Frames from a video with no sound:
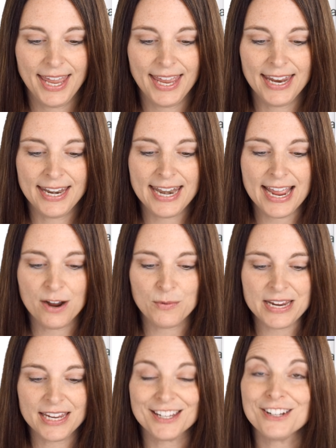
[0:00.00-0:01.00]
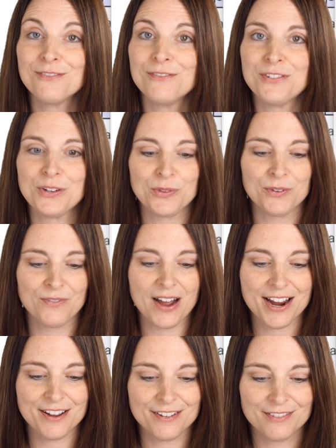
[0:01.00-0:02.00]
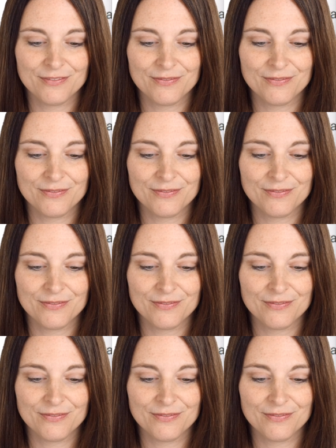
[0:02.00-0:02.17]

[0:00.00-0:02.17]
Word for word: And now we can view the file.